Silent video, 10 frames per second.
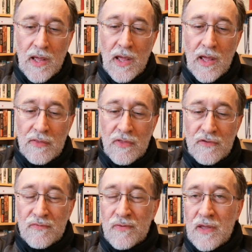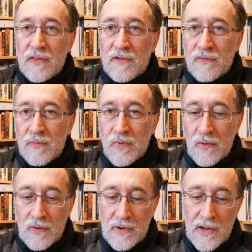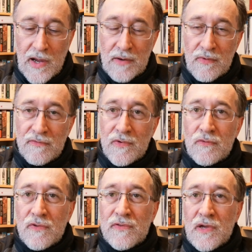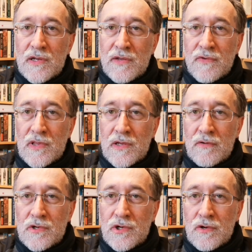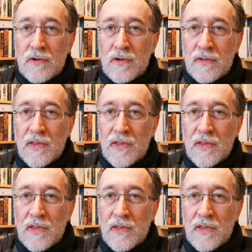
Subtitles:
And in this report, I review the scientific literature